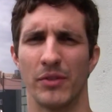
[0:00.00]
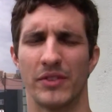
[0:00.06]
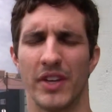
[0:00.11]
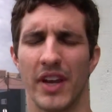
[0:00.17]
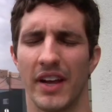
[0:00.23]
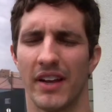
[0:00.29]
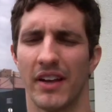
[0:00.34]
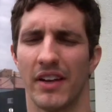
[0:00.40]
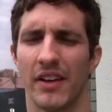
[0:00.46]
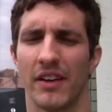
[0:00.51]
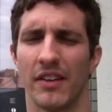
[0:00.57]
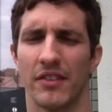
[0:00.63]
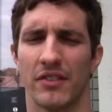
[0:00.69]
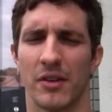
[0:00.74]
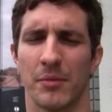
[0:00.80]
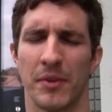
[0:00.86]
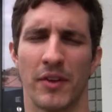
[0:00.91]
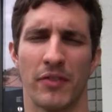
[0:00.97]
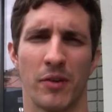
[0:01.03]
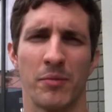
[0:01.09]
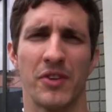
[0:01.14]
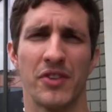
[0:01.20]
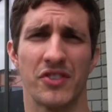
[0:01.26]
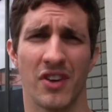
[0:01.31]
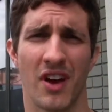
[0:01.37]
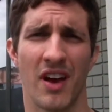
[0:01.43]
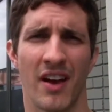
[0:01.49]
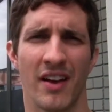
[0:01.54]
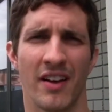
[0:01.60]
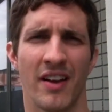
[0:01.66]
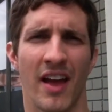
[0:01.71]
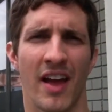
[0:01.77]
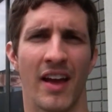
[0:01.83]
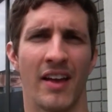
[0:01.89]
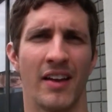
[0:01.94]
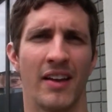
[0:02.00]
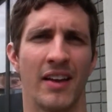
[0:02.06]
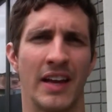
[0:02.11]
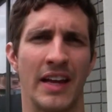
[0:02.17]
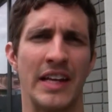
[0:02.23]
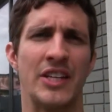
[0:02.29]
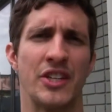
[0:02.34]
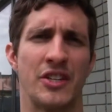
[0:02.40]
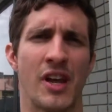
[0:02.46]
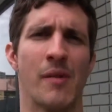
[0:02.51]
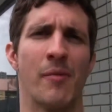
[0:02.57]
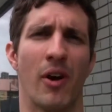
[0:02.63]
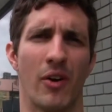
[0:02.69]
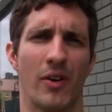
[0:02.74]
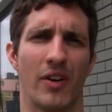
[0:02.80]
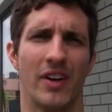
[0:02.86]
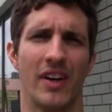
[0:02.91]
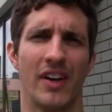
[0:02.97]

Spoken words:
Take something from design and into demo.